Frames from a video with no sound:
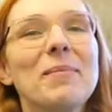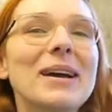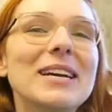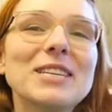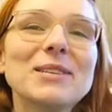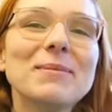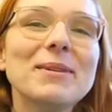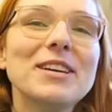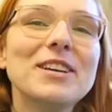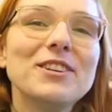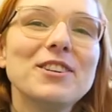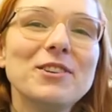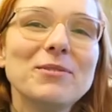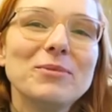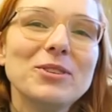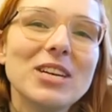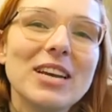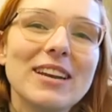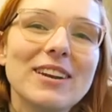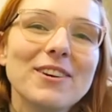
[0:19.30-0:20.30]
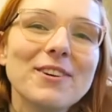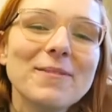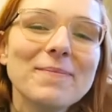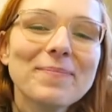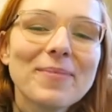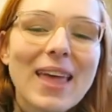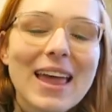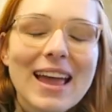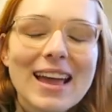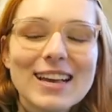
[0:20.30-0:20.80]
back to my YouTube
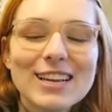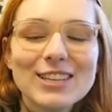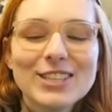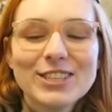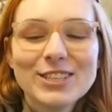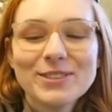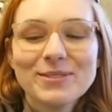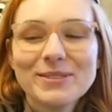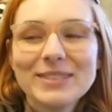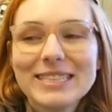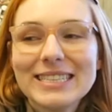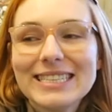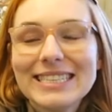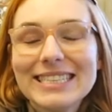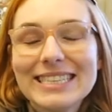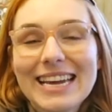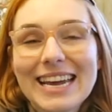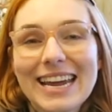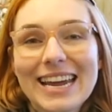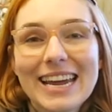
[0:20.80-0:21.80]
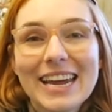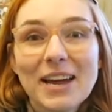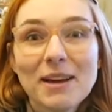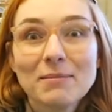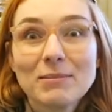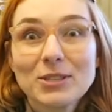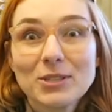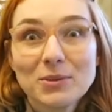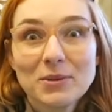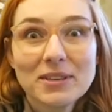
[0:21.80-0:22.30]
channel. So today
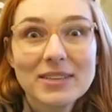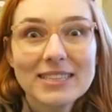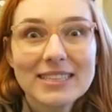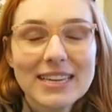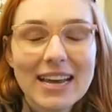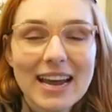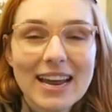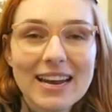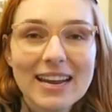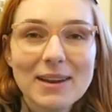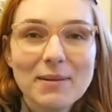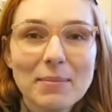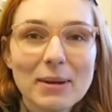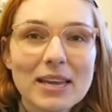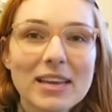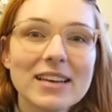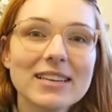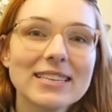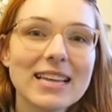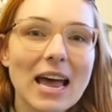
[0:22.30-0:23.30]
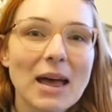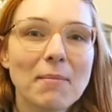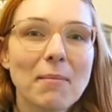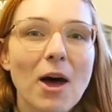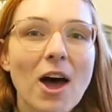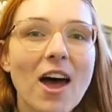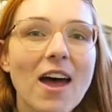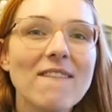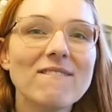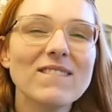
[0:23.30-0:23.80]
I'm so excited because I'm
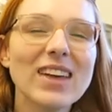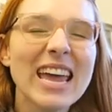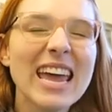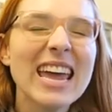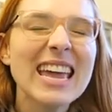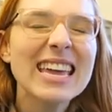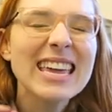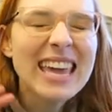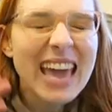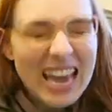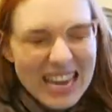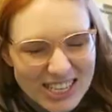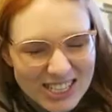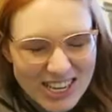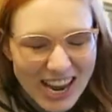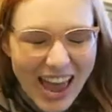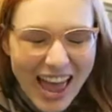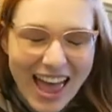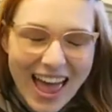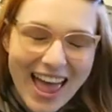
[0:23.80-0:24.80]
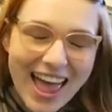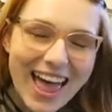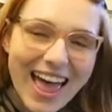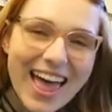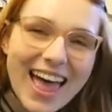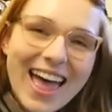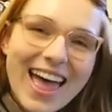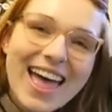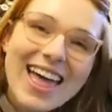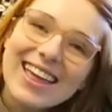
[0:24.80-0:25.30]
on vacation.
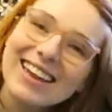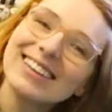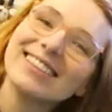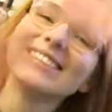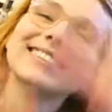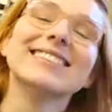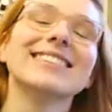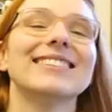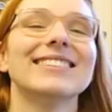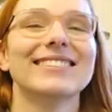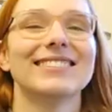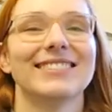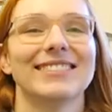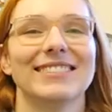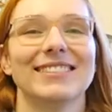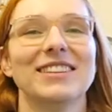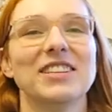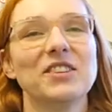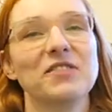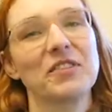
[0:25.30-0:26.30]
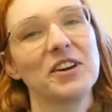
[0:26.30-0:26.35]
It's